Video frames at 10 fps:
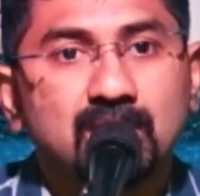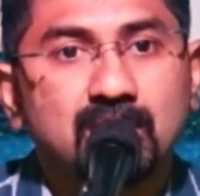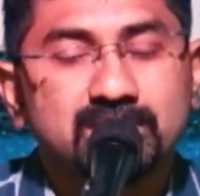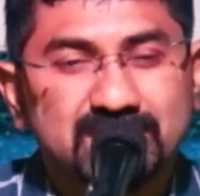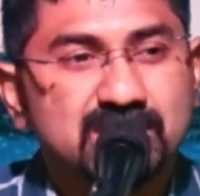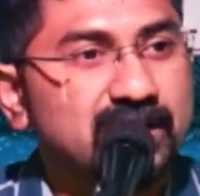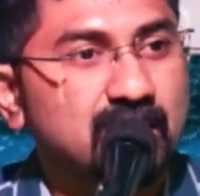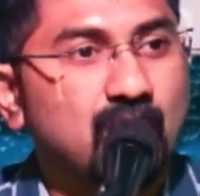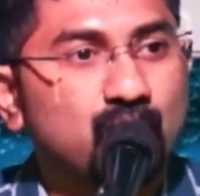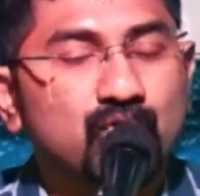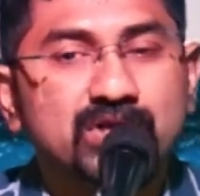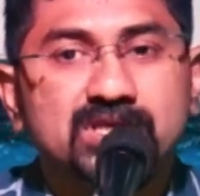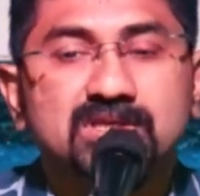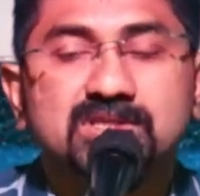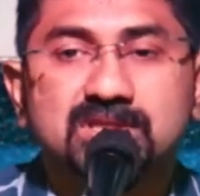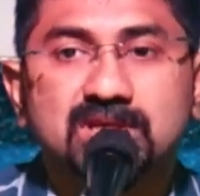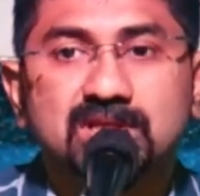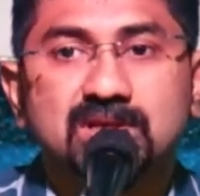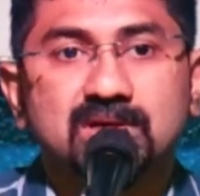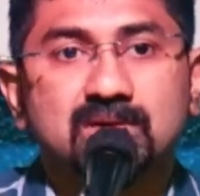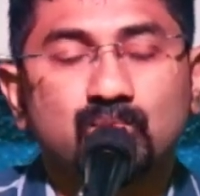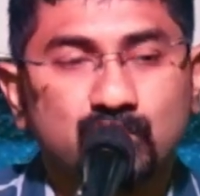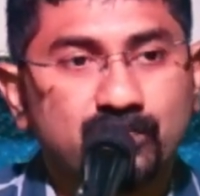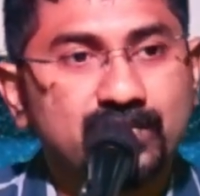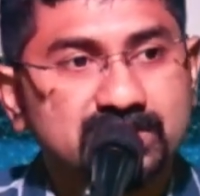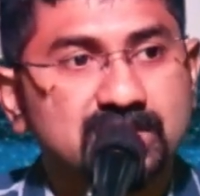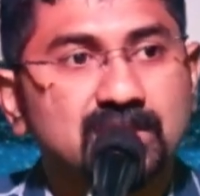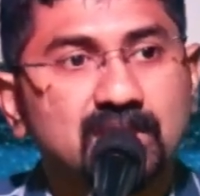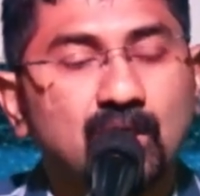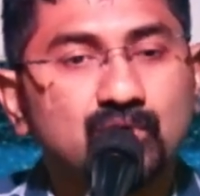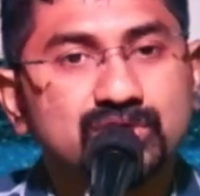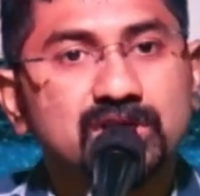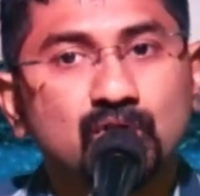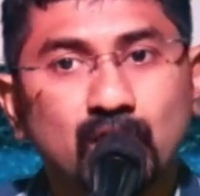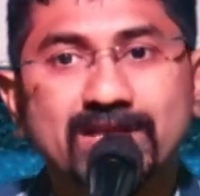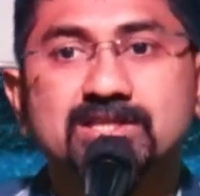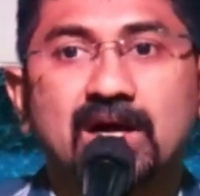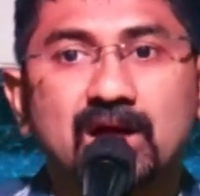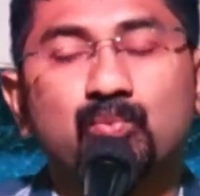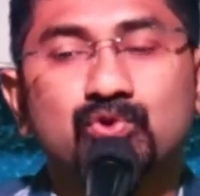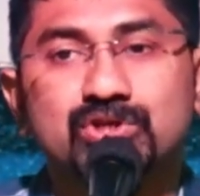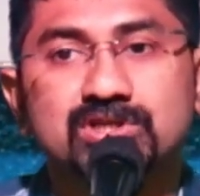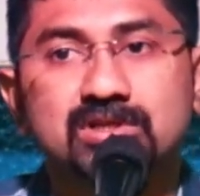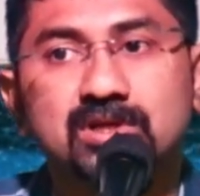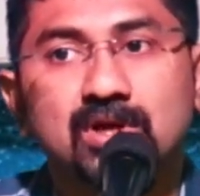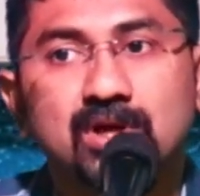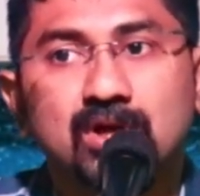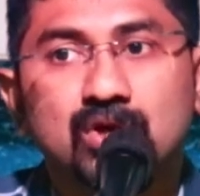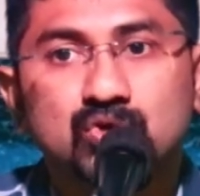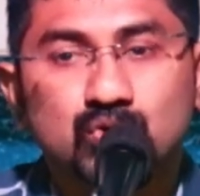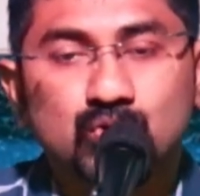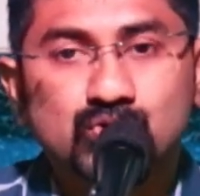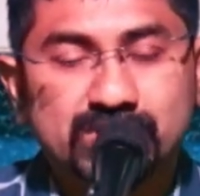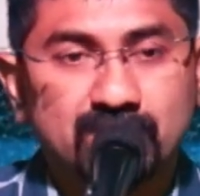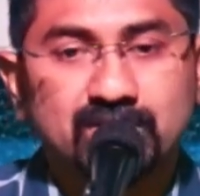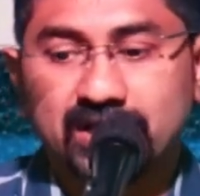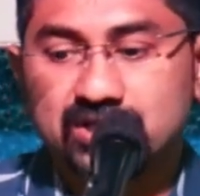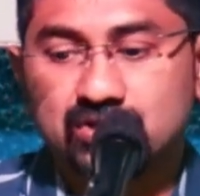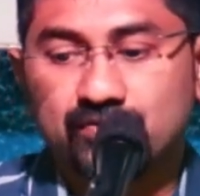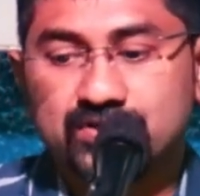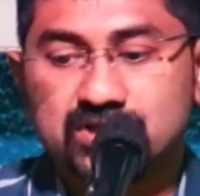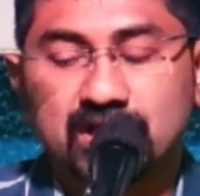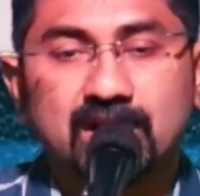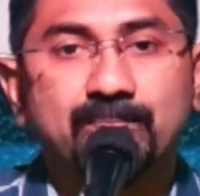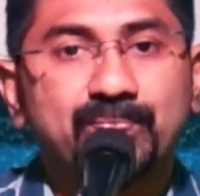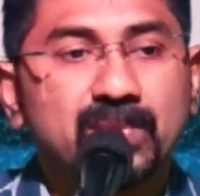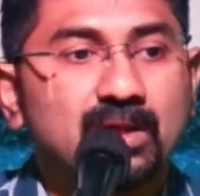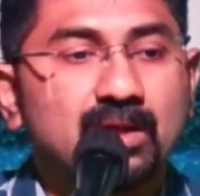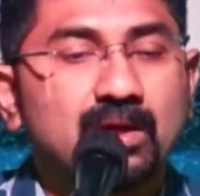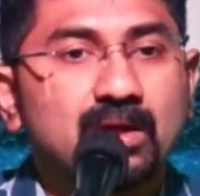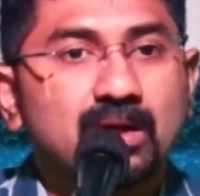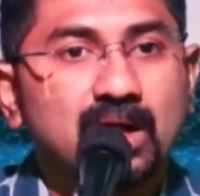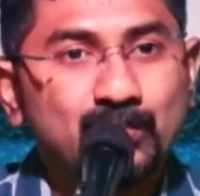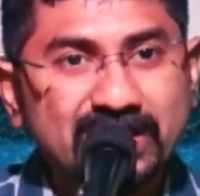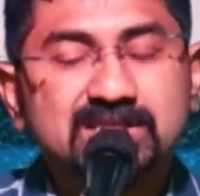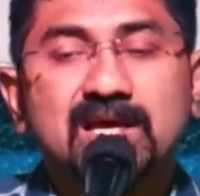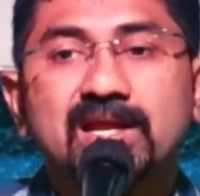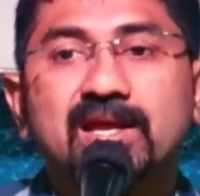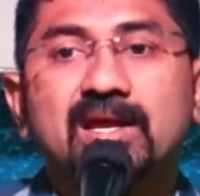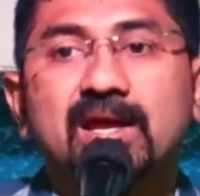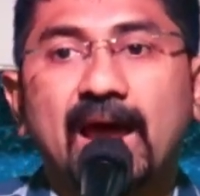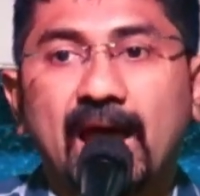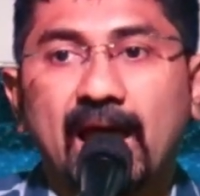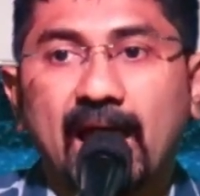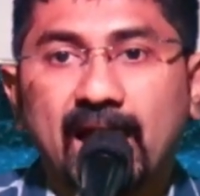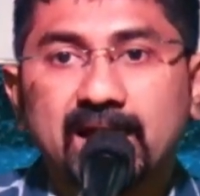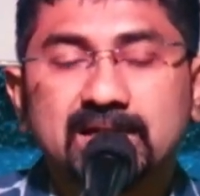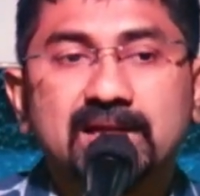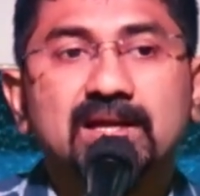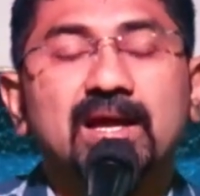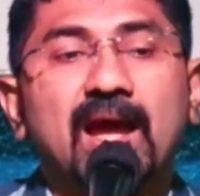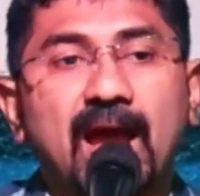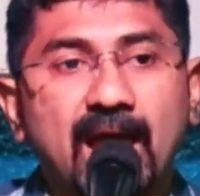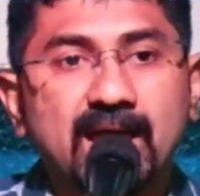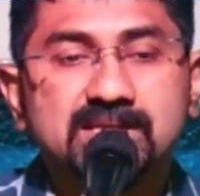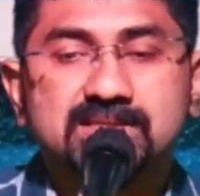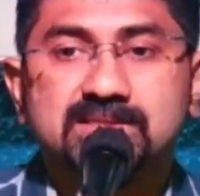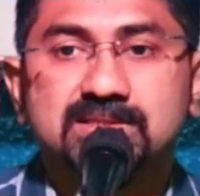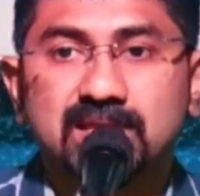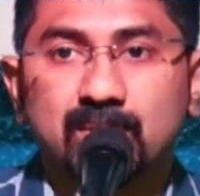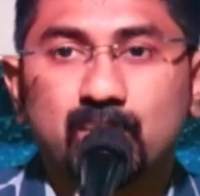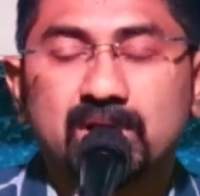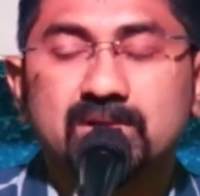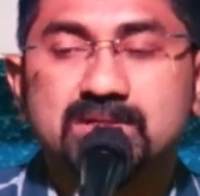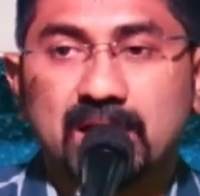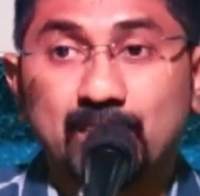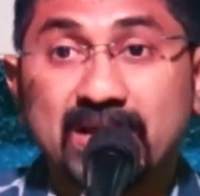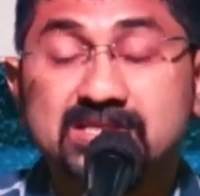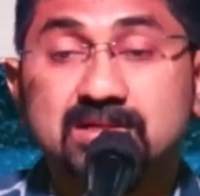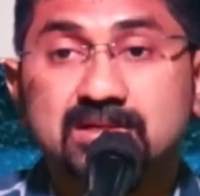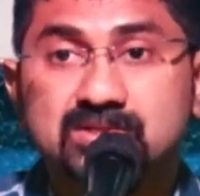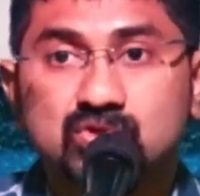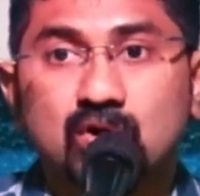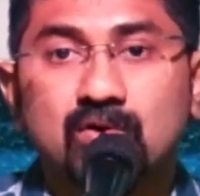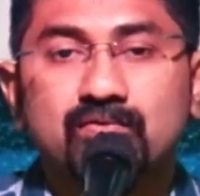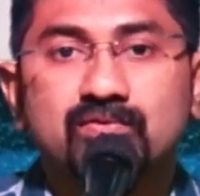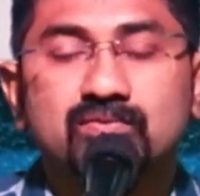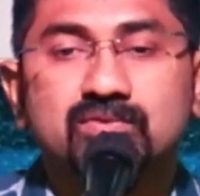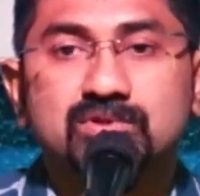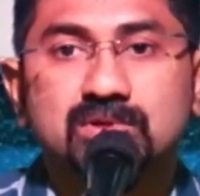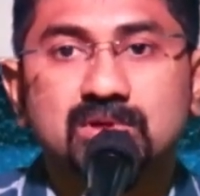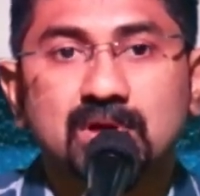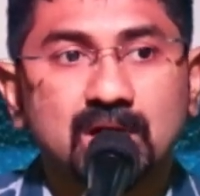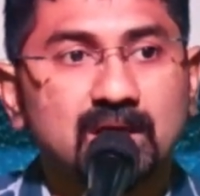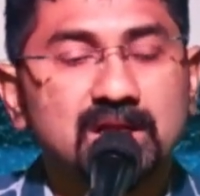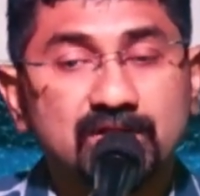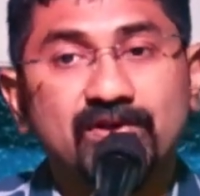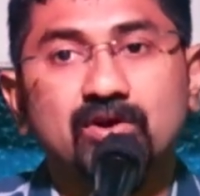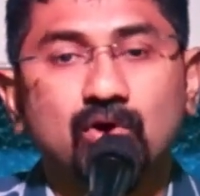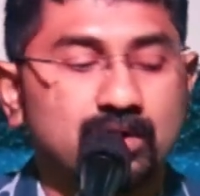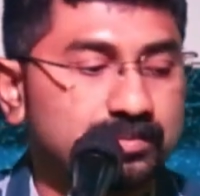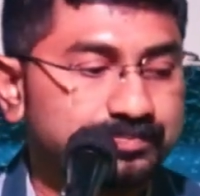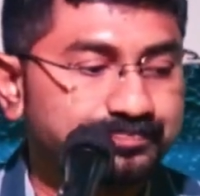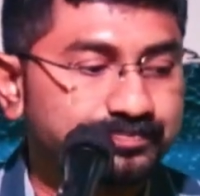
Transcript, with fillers: Uh, just like how we see in the book of Esther, how she utilized her position to save the nation of Israel. And basically, acting as the ambassadors of the living God